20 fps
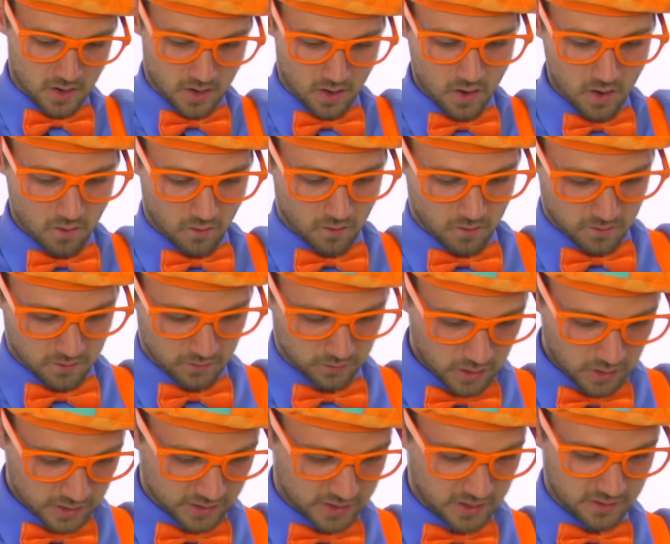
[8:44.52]
Oh,
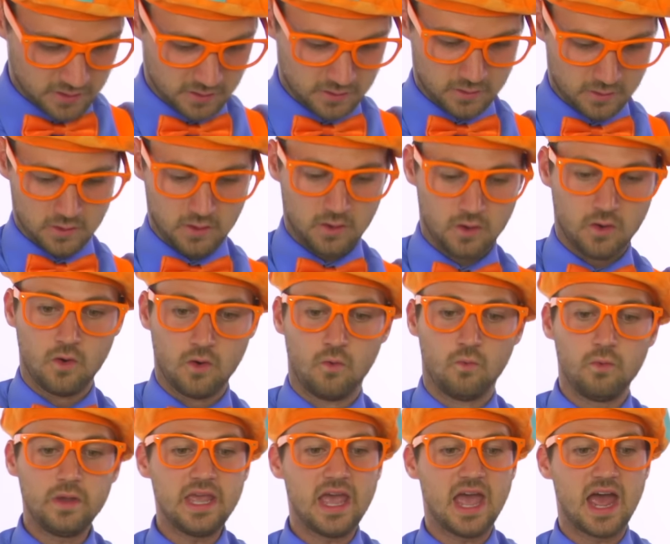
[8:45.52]
look.
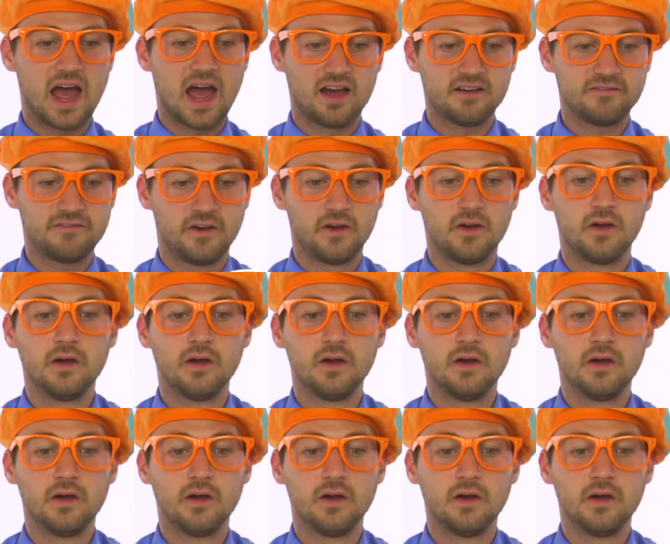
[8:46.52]
We have